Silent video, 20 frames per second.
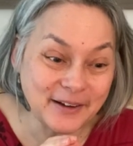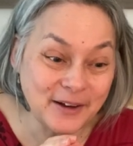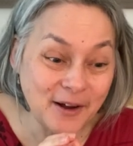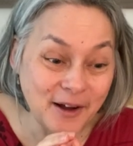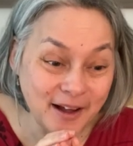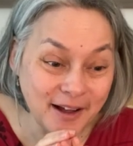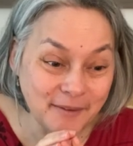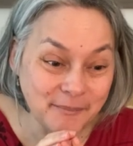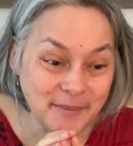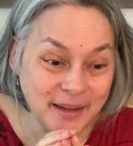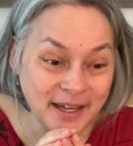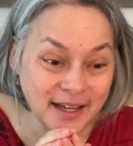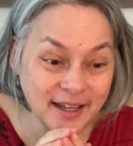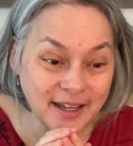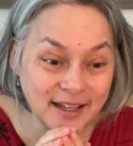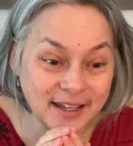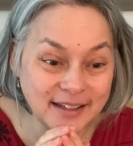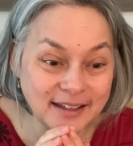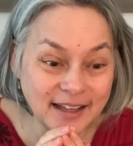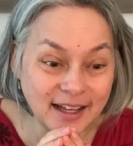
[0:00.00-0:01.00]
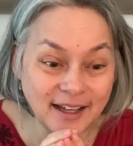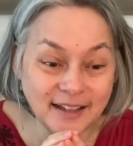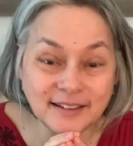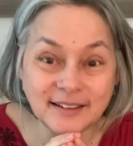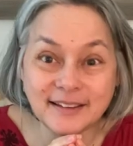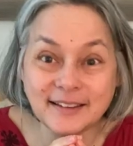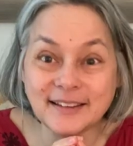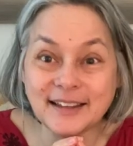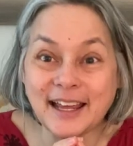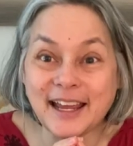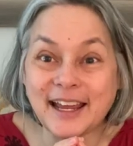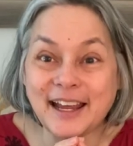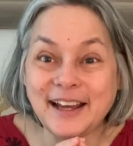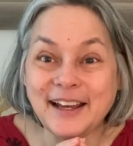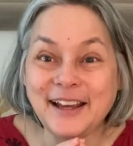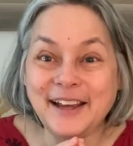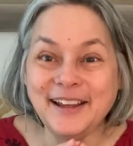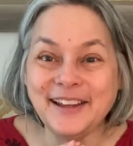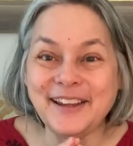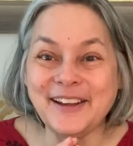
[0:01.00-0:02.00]
Oh man, that's like,
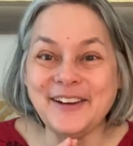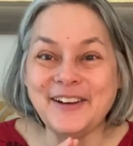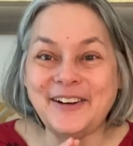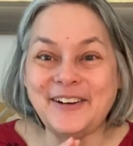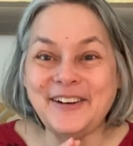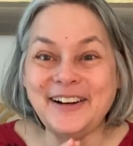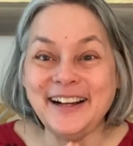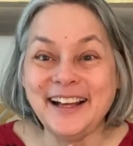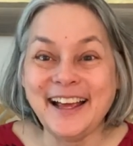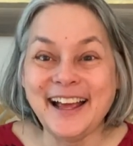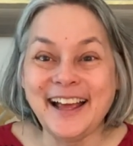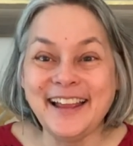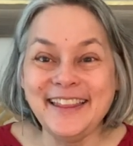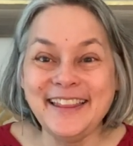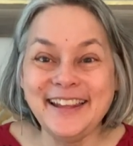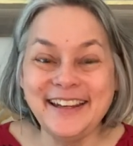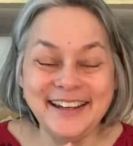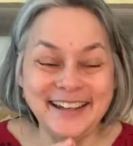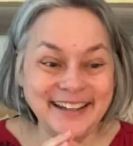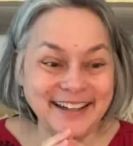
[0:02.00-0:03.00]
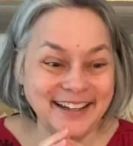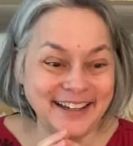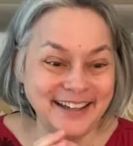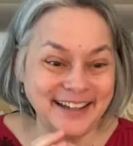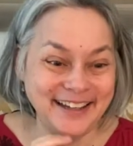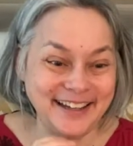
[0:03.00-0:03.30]
you know, and then,